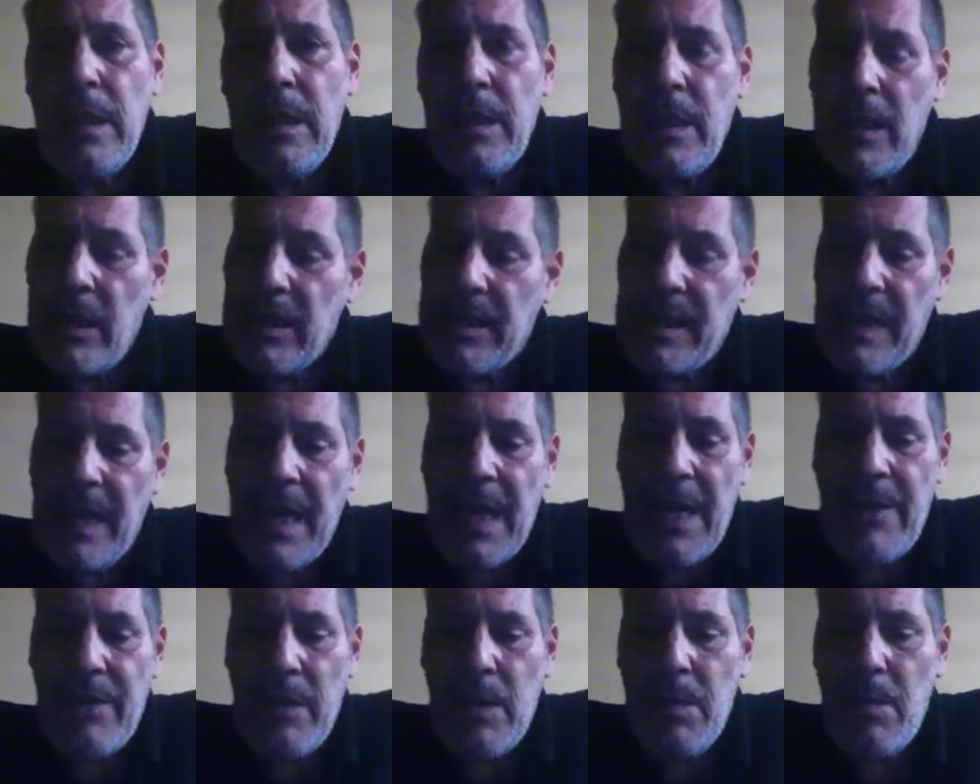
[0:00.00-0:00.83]

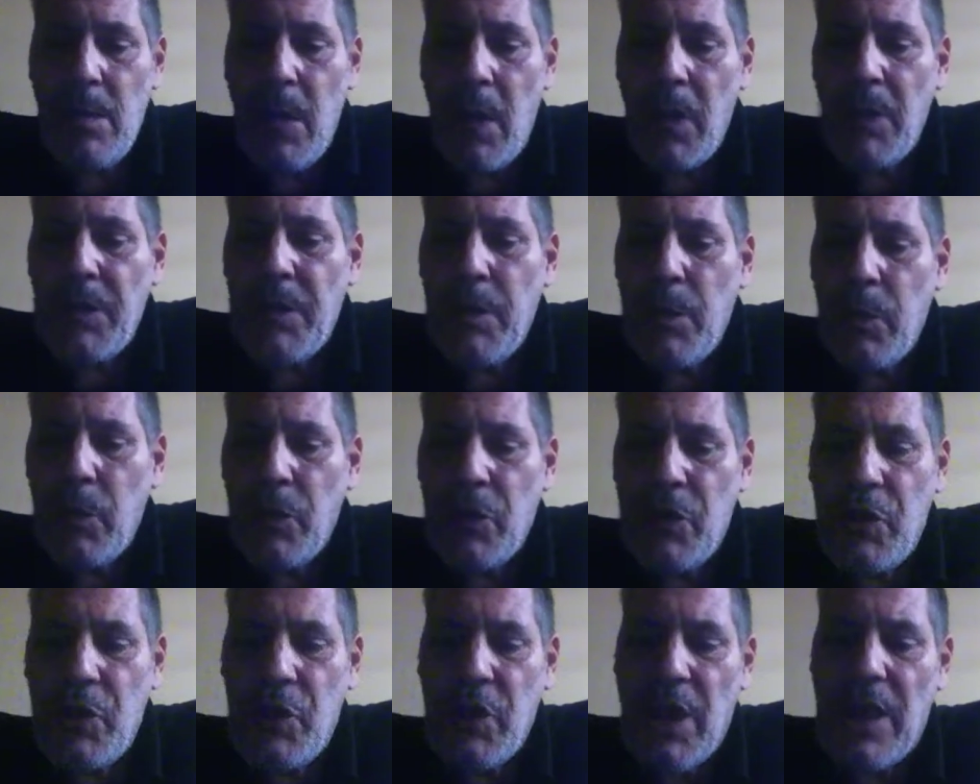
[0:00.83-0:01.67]
Yugoslavian multiple
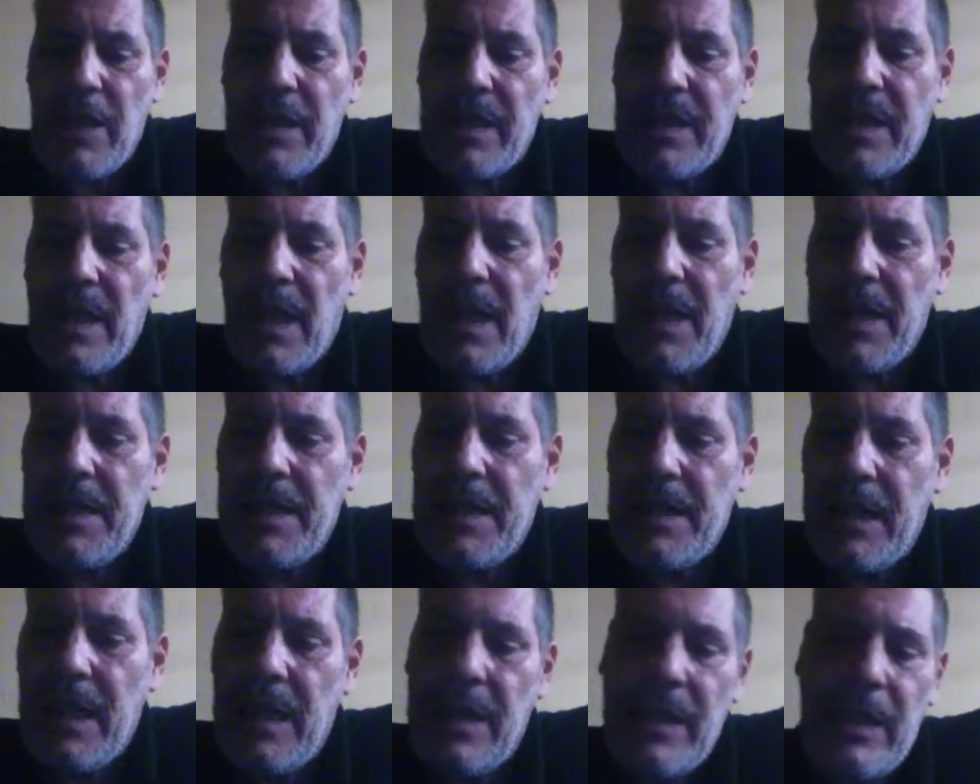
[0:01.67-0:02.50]

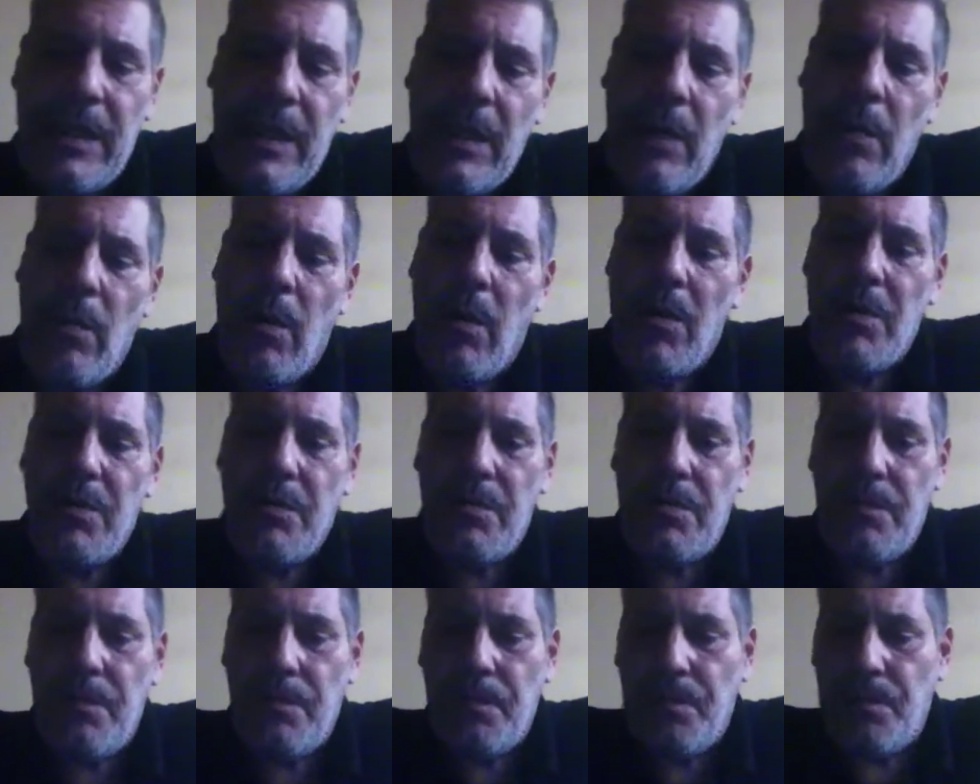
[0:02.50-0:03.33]
genocides, and so on.